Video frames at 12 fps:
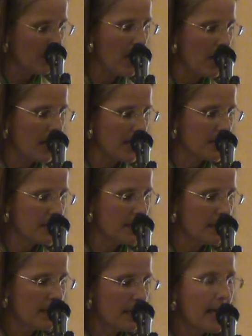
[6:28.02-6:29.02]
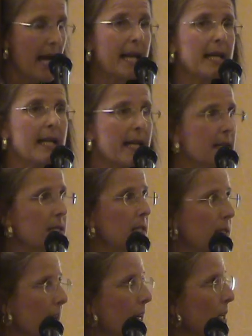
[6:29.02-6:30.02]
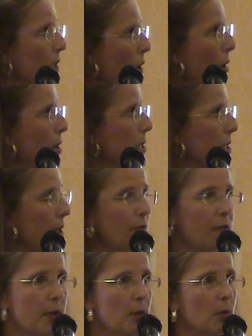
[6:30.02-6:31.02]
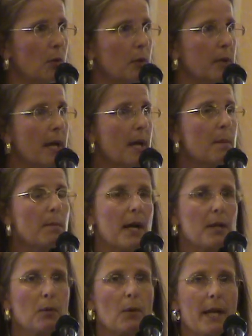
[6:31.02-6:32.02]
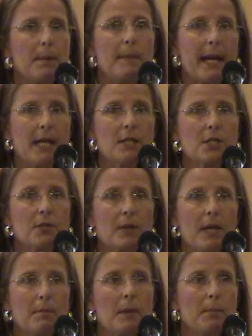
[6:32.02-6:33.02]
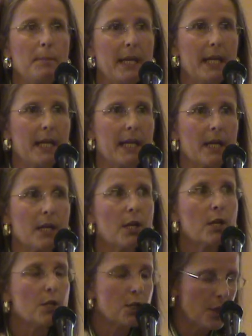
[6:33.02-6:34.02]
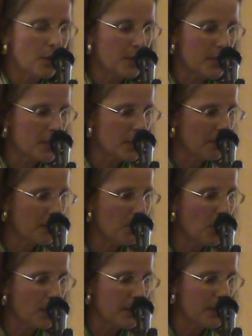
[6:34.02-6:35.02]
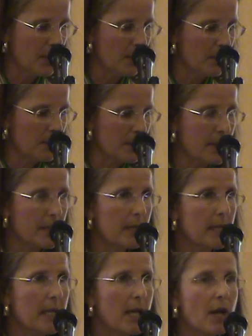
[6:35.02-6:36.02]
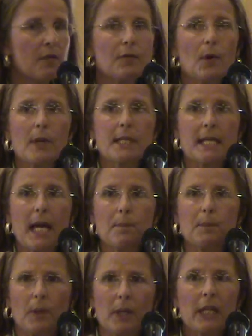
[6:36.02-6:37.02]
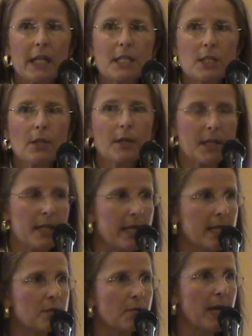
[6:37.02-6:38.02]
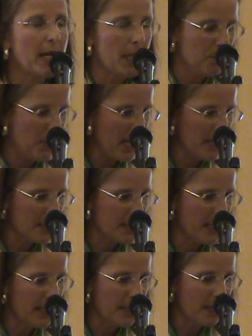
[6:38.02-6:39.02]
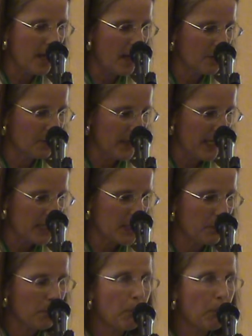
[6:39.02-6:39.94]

the rise, and it is indeed largely fueled by the way mainstream media chooses to report the news. And for example, let's look at the Israeli-Palestinian conflict.